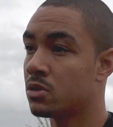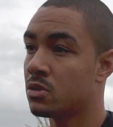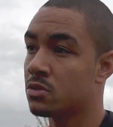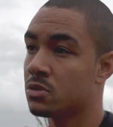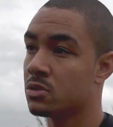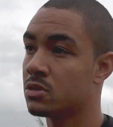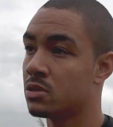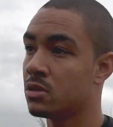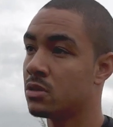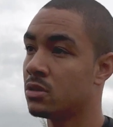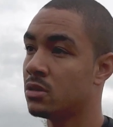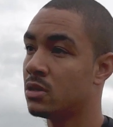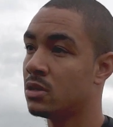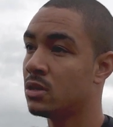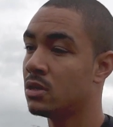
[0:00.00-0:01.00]
You know, it's just to
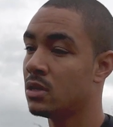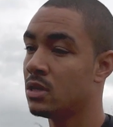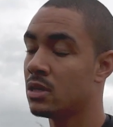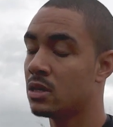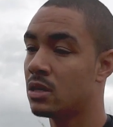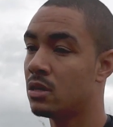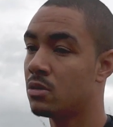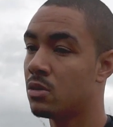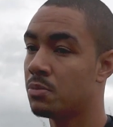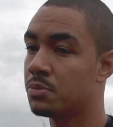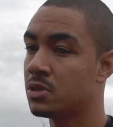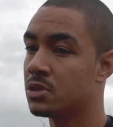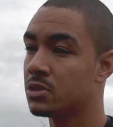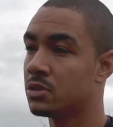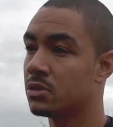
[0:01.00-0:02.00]
keep
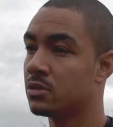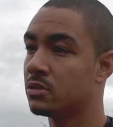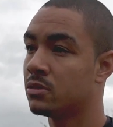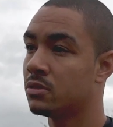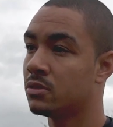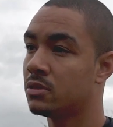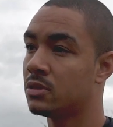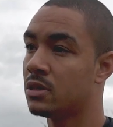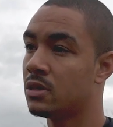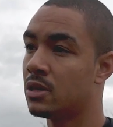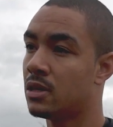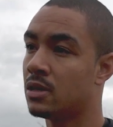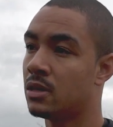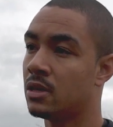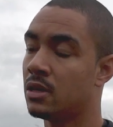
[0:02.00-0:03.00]
competition
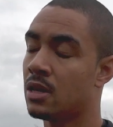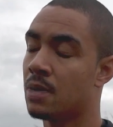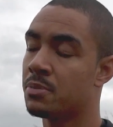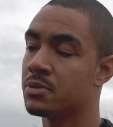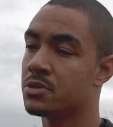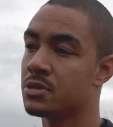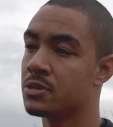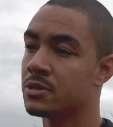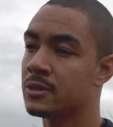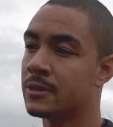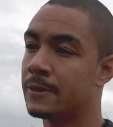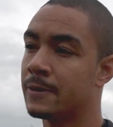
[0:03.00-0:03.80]
in that position.